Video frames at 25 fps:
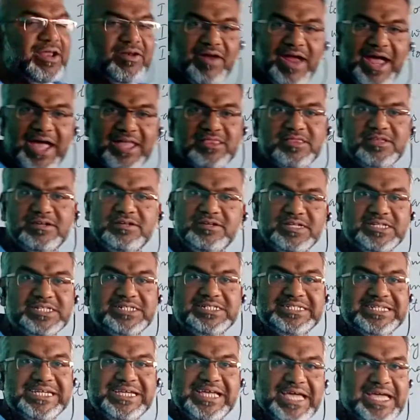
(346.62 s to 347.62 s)
wrath
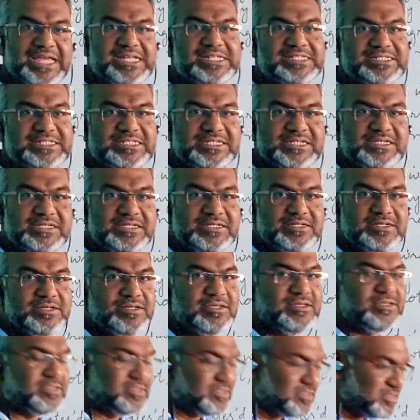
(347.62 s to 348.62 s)
did end.
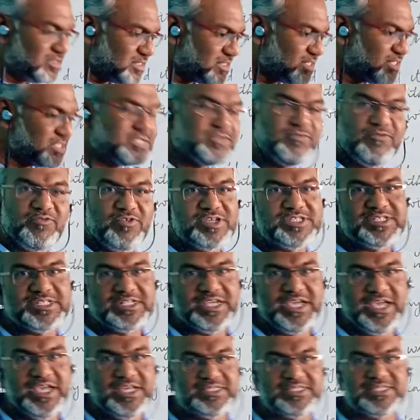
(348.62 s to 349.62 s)
This is the first
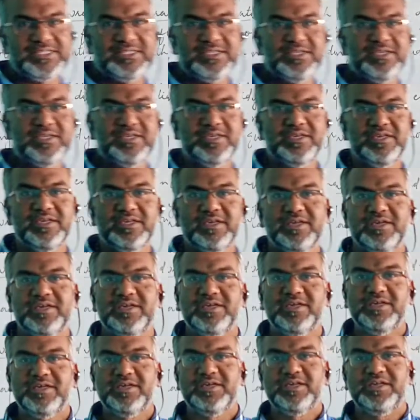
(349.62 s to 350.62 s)
case.
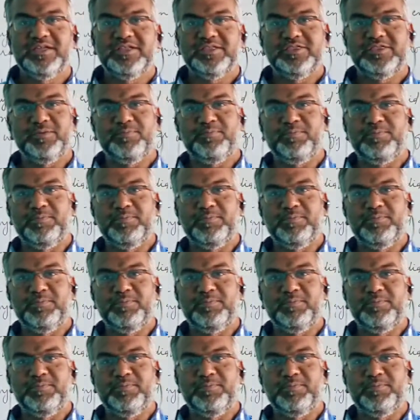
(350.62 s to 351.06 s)
The